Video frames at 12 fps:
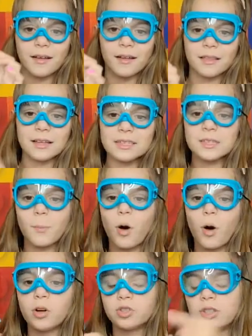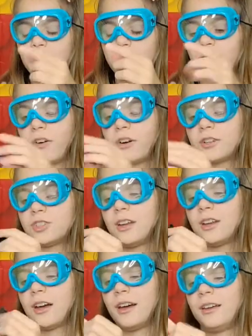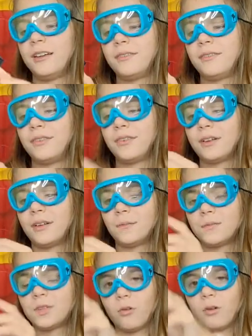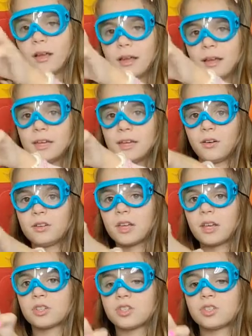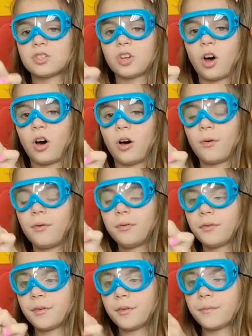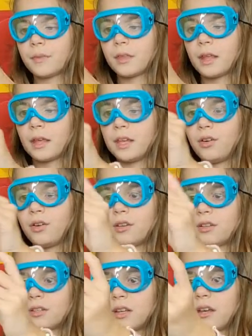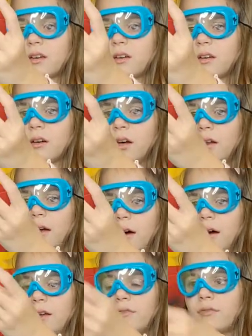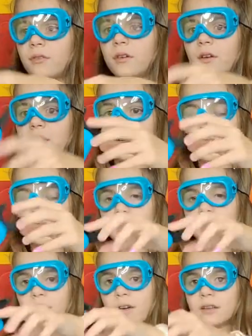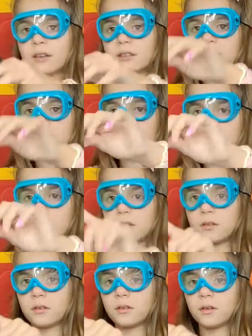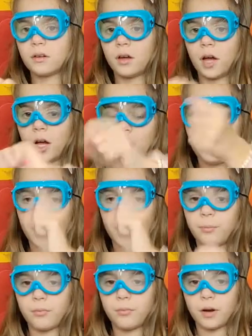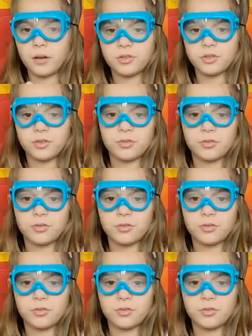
This is a multi-function knife. So here's like a saw. Here it's like a knife. And here is a pipe wrench.